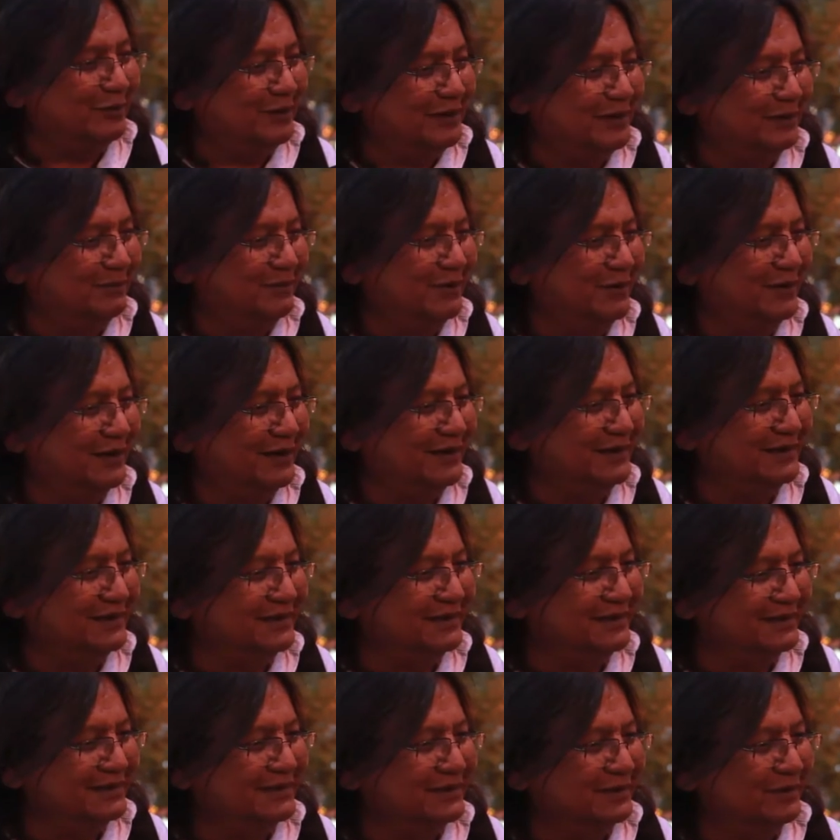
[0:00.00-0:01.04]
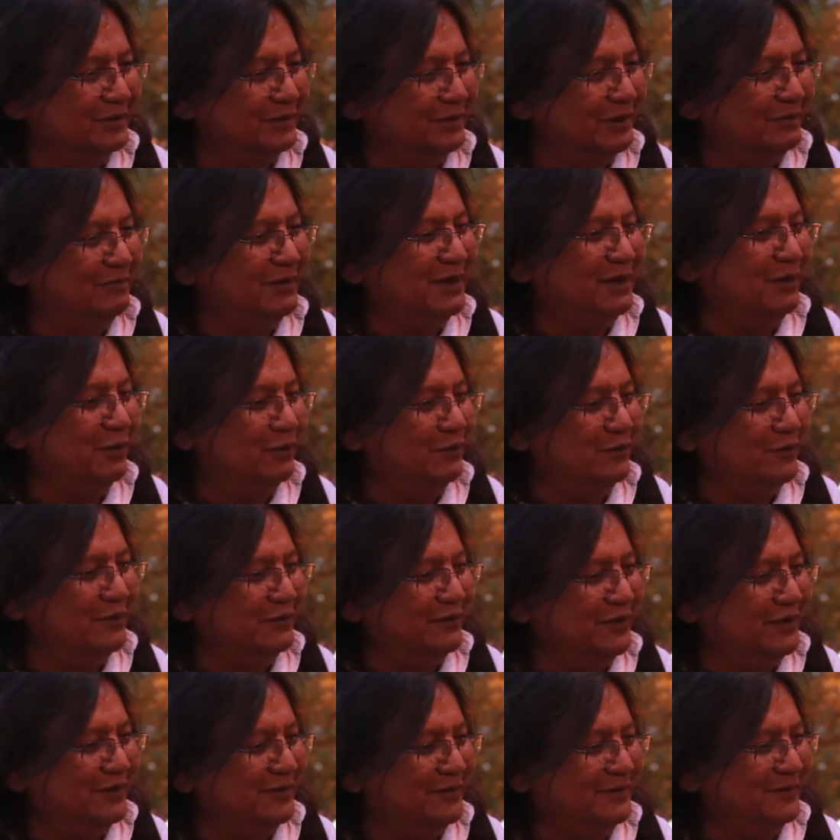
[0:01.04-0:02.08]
the book is a big overview.